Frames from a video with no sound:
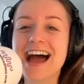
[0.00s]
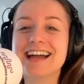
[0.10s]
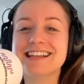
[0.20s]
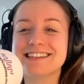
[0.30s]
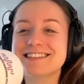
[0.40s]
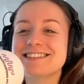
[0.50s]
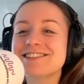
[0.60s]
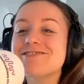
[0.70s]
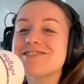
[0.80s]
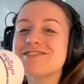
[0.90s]
Agnes, do
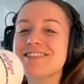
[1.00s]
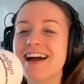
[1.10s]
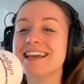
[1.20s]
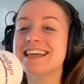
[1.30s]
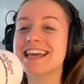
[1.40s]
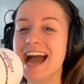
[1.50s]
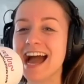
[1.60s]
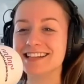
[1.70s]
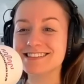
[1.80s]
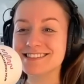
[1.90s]
you like
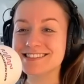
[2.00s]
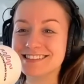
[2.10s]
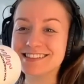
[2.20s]
cats?